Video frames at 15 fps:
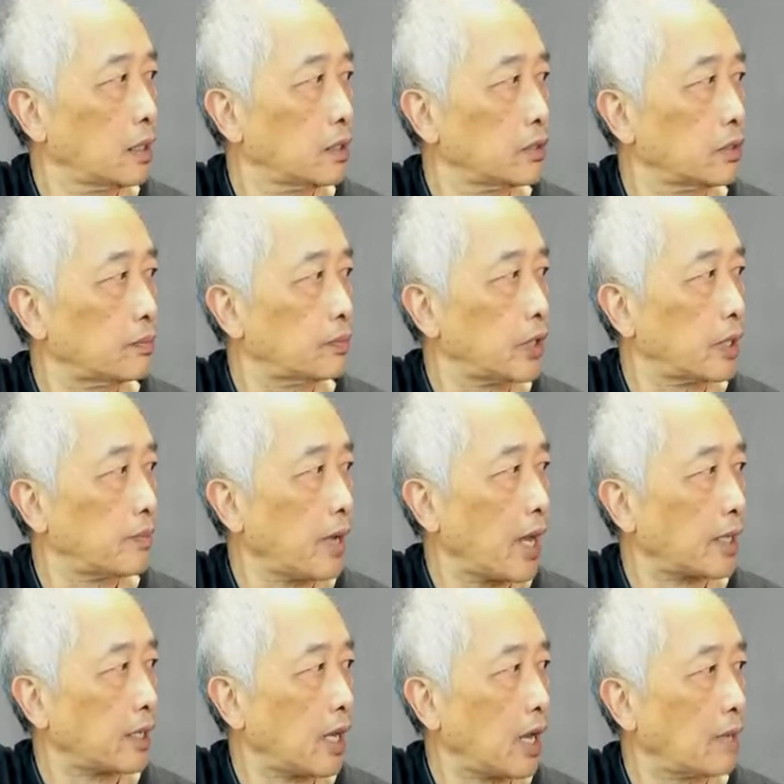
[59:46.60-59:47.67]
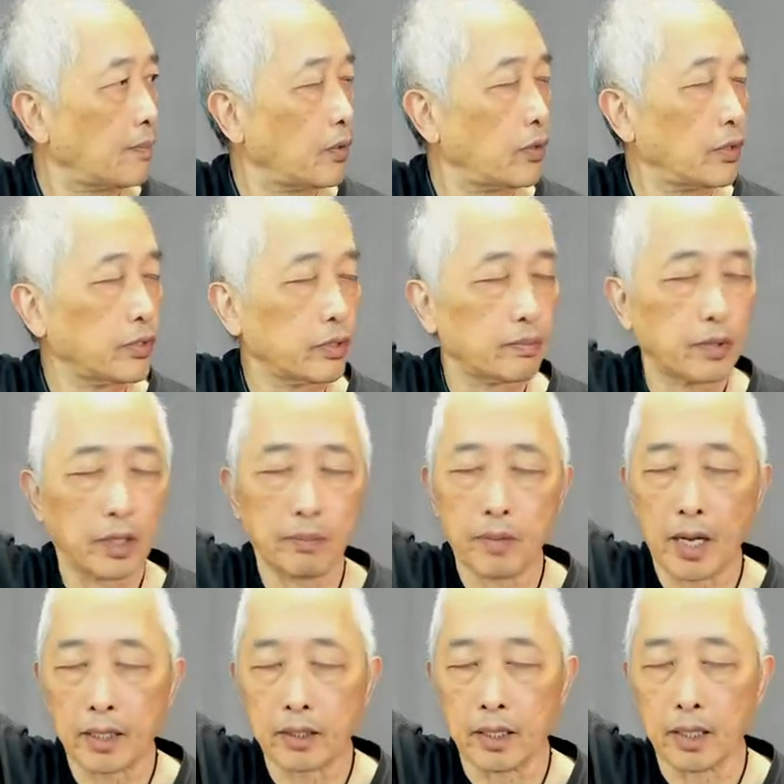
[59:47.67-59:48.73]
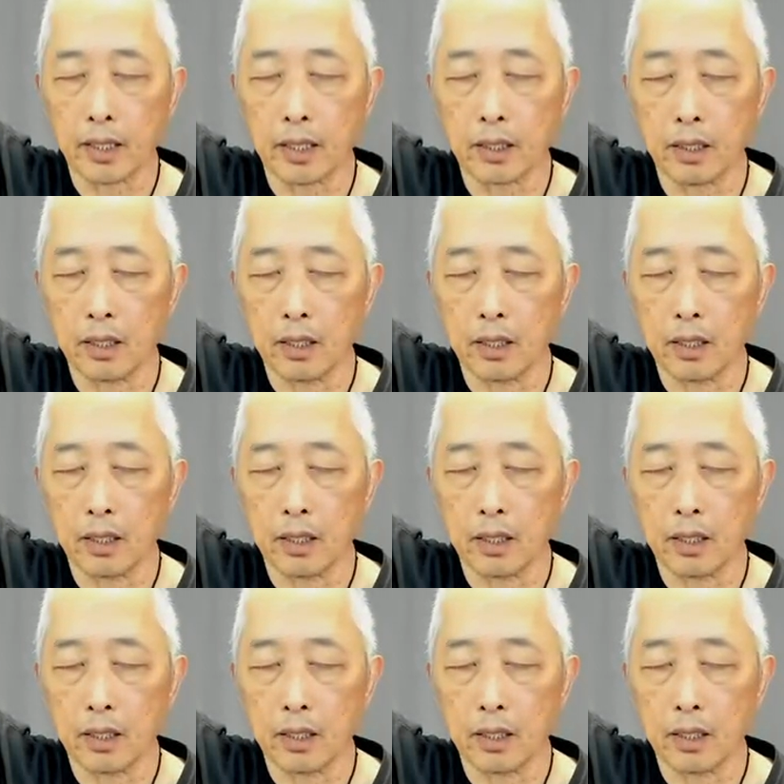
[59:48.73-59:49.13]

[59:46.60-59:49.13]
You bring back the eyeball, you bring back your head,